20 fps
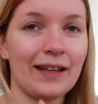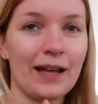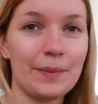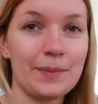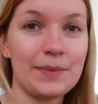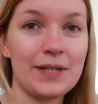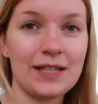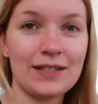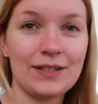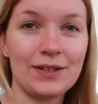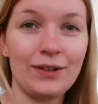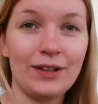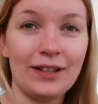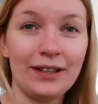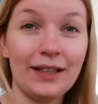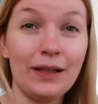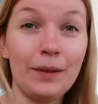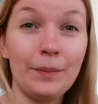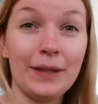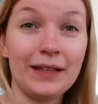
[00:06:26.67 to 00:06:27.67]
update you a
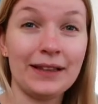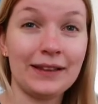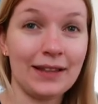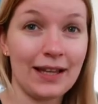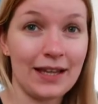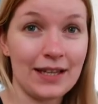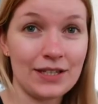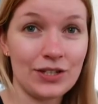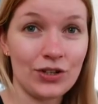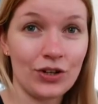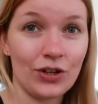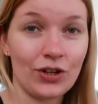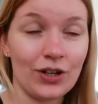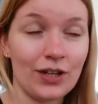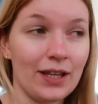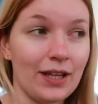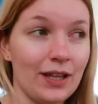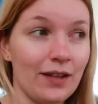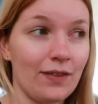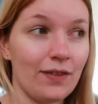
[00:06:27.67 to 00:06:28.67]
little bit
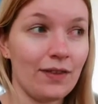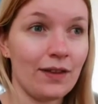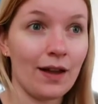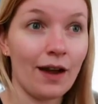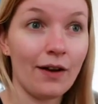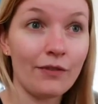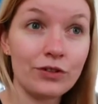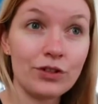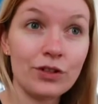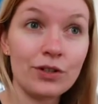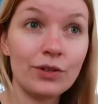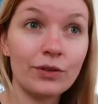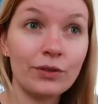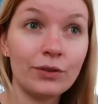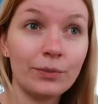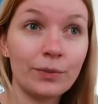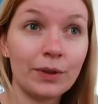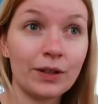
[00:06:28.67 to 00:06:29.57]
later in the afternoon,